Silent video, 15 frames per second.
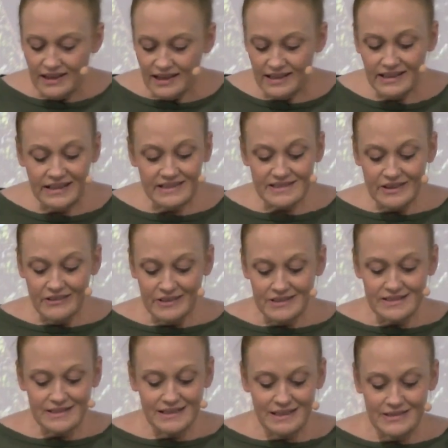And he is
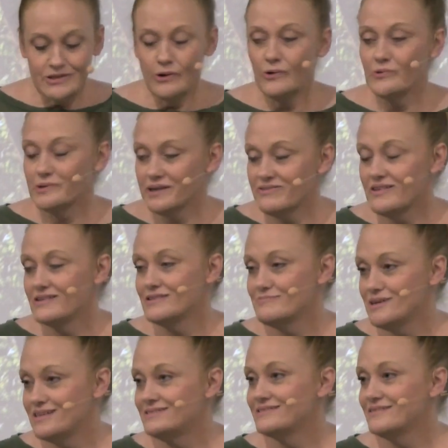honestly the only thing that
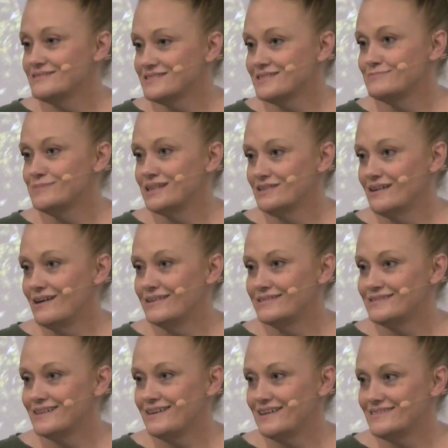makes sense to me a lot
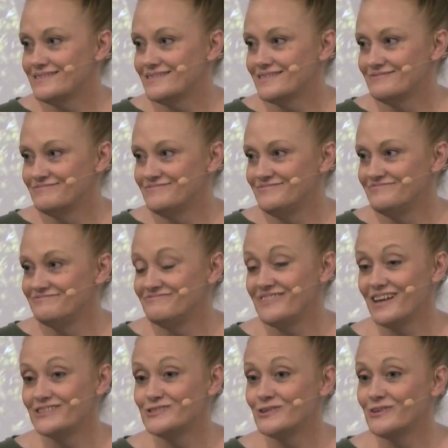of days. And
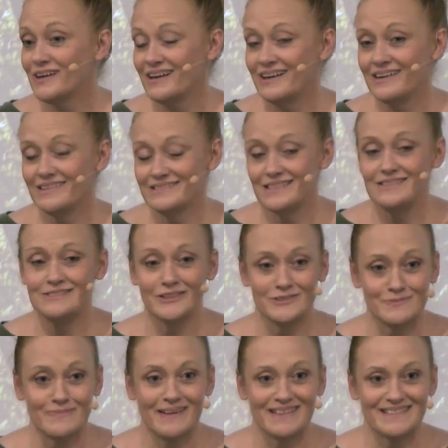that's okay, because he
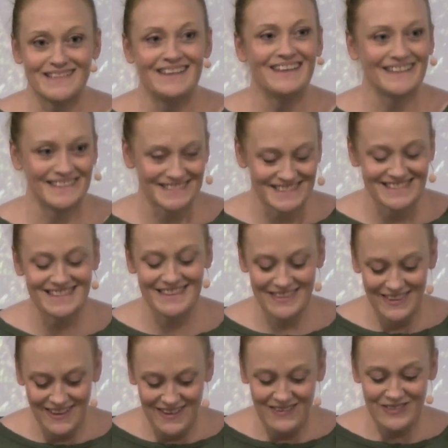does make sense.
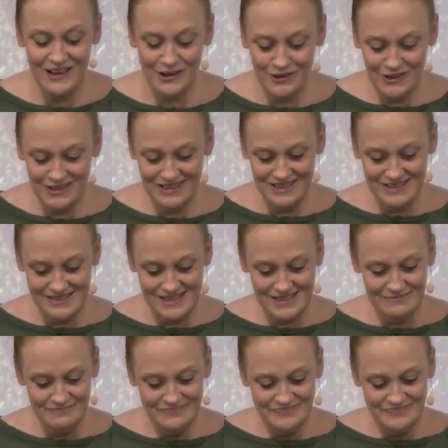Thank goodness.